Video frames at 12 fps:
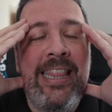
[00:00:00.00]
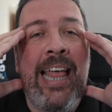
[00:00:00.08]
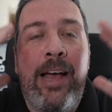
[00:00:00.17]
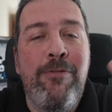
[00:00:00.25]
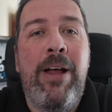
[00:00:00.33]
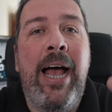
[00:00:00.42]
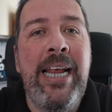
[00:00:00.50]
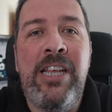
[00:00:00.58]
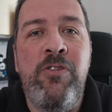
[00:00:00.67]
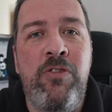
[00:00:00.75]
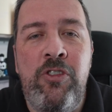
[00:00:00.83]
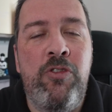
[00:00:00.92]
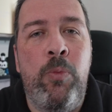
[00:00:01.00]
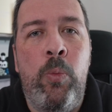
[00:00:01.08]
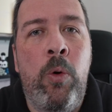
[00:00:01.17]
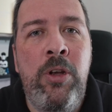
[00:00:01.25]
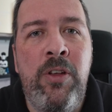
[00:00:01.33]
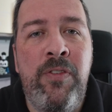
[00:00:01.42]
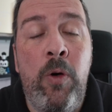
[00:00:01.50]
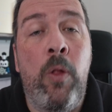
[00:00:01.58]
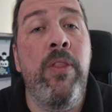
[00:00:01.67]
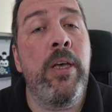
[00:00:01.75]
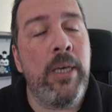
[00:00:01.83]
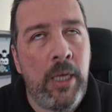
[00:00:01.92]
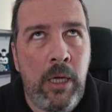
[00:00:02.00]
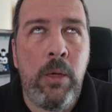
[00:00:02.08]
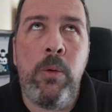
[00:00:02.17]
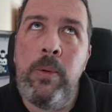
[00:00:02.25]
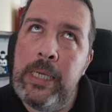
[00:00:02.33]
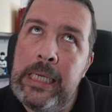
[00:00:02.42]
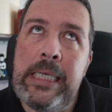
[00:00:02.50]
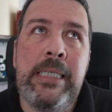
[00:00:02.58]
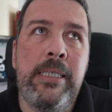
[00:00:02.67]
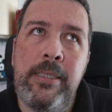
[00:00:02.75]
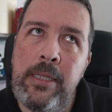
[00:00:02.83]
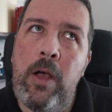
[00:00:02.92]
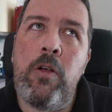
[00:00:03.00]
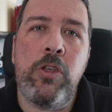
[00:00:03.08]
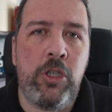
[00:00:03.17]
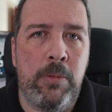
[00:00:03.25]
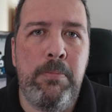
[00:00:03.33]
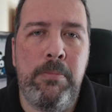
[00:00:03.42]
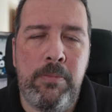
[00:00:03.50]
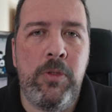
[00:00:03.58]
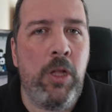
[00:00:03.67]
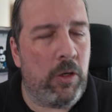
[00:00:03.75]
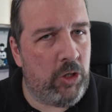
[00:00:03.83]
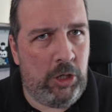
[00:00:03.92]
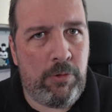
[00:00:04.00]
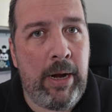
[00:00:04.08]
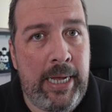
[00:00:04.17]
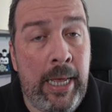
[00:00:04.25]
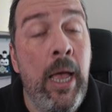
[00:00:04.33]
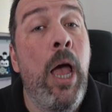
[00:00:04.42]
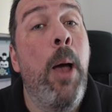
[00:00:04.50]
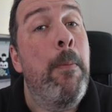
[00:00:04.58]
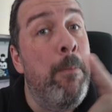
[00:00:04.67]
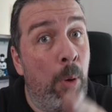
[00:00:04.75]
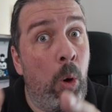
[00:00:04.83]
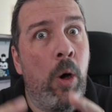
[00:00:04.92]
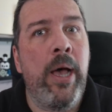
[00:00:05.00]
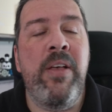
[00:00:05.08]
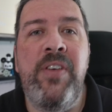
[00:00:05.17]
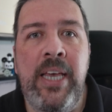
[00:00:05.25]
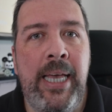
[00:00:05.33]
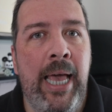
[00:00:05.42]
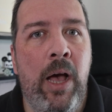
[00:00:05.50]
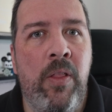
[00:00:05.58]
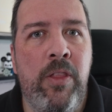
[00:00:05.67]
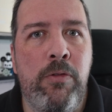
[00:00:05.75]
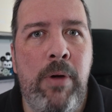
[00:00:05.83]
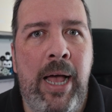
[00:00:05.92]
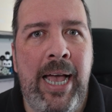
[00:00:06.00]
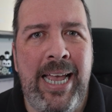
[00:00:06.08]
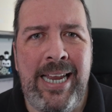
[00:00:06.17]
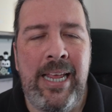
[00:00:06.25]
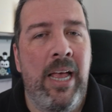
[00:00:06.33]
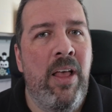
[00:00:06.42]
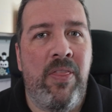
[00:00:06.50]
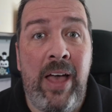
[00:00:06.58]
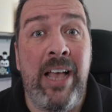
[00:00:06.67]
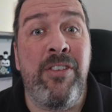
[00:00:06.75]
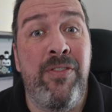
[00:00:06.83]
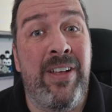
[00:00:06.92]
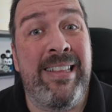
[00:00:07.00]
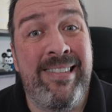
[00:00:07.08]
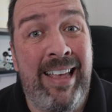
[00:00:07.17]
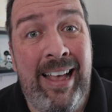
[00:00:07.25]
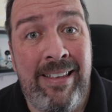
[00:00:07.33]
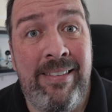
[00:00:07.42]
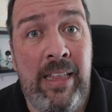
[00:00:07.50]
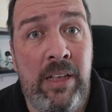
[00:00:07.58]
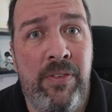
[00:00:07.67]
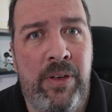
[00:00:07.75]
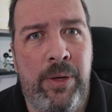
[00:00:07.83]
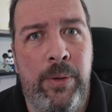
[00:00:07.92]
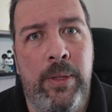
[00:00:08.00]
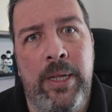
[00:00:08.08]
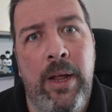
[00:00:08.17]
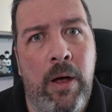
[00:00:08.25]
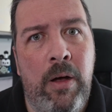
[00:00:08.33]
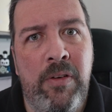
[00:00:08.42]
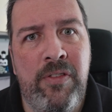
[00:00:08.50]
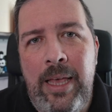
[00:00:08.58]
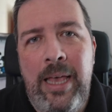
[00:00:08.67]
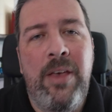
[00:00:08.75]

That ride is just wonderful. The queue is not so great, but if you can get on the ride, that is fantastic for cooling off.